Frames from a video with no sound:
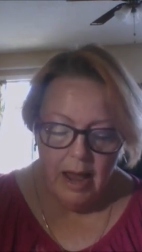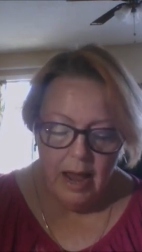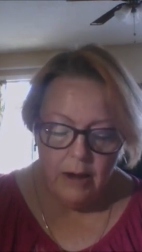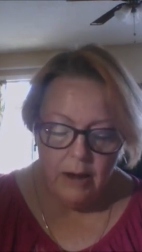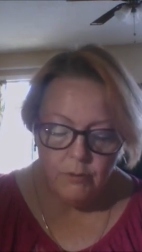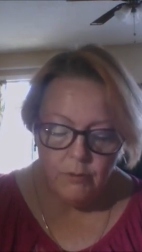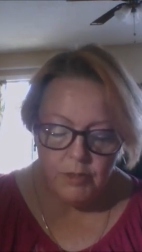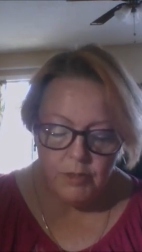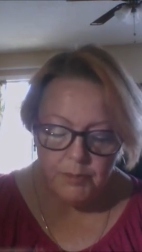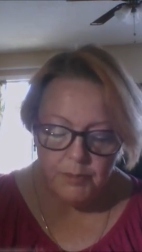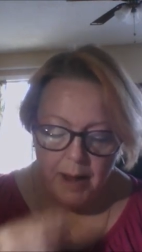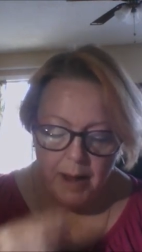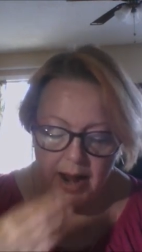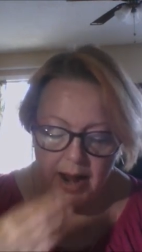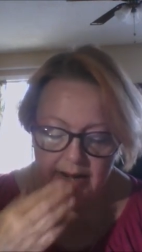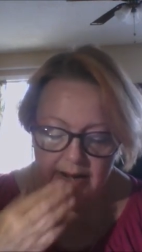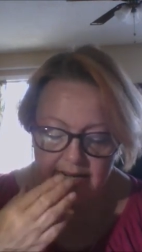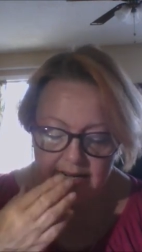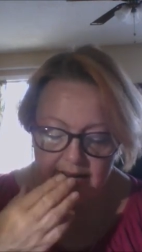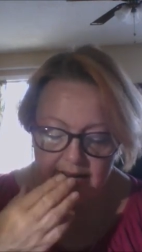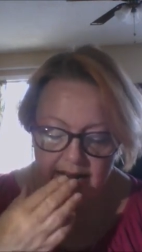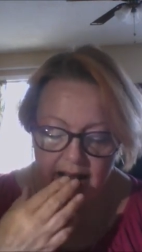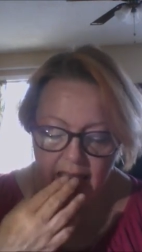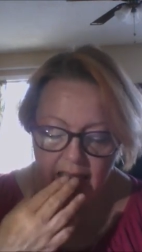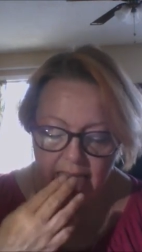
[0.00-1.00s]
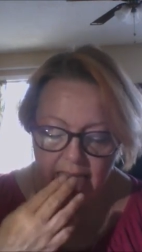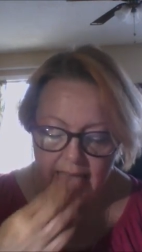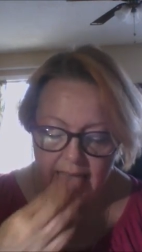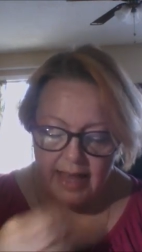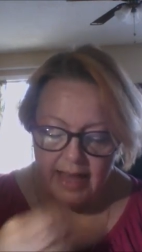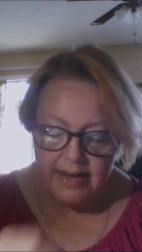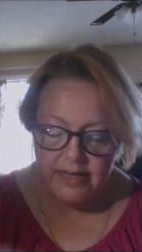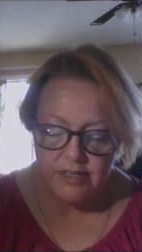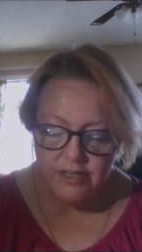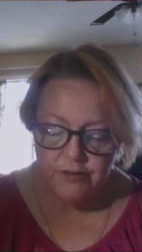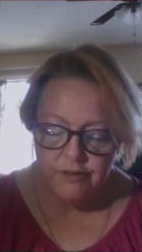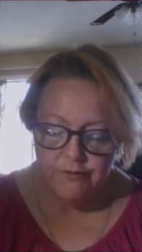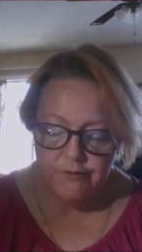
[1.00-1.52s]
I was biting
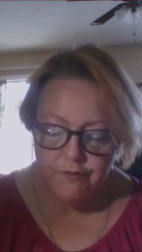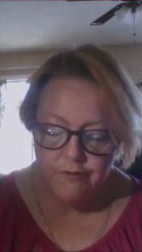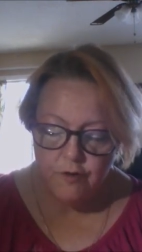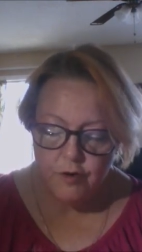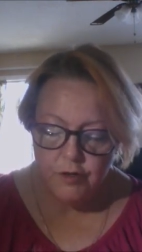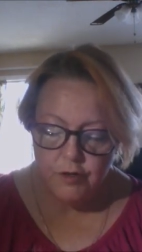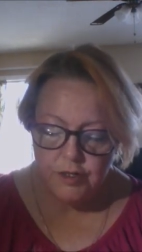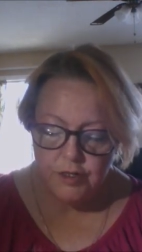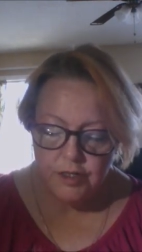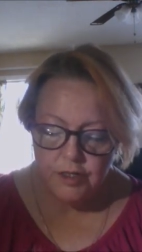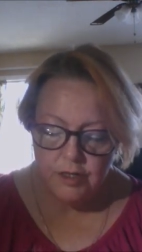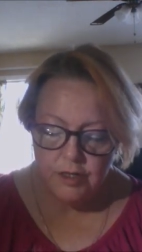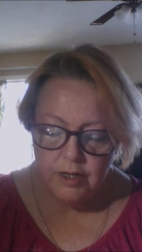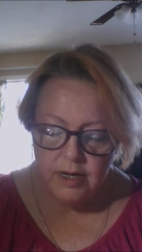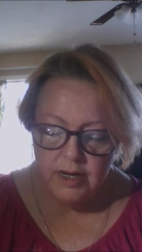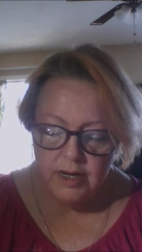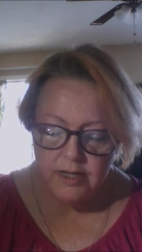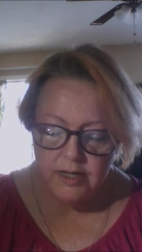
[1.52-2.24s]
into first